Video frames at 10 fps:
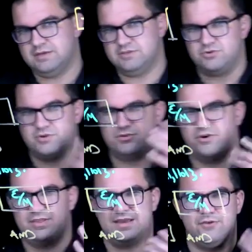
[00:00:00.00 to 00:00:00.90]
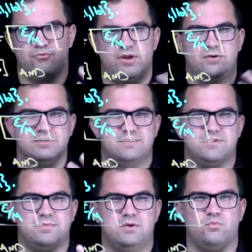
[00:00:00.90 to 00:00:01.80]
You sort of started thinking reals, if
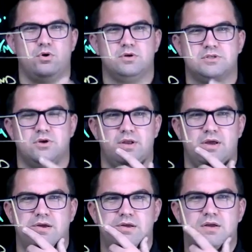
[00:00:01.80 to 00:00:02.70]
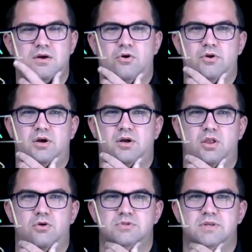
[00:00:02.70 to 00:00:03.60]
something works on a
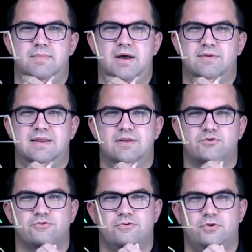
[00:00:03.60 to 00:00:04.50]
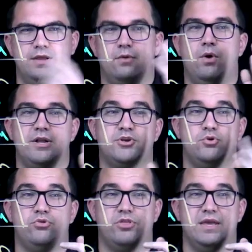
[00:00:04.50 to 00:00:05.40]
closed and bounded interval, it one of
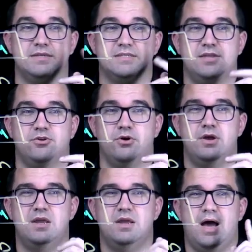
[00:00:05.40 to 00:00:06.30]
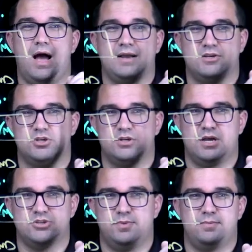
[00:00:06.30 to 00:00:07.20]
two things. Either I should
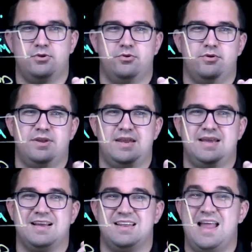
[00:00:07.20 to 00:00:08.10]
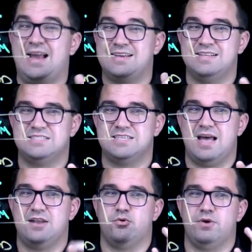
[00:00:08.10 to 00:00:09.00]
be able to do it on any connected
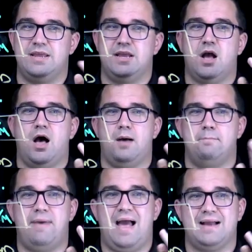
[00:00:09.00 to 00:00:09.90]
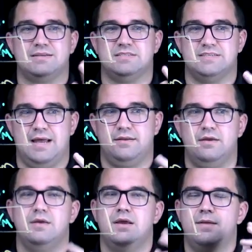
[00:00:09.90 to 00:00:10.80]
set or any compact set.